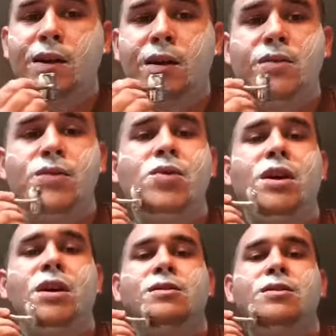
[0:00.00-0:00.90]
the
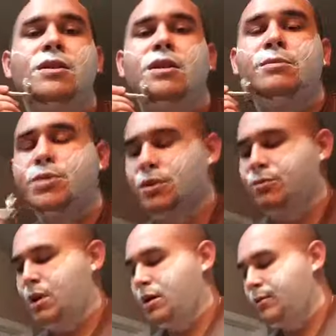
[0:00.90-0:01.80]
4-ounce tubs of
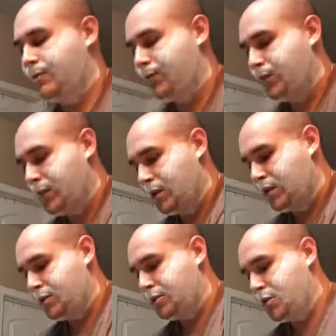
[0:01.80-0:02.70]
my
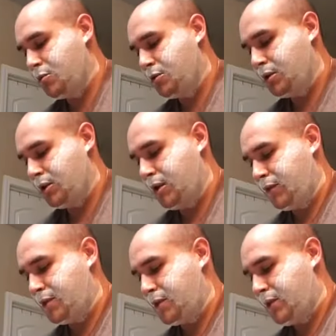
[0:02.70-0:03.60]
soap still left
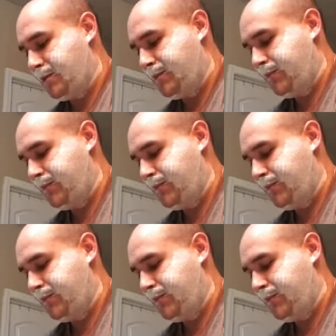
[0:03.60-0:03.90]
to sell,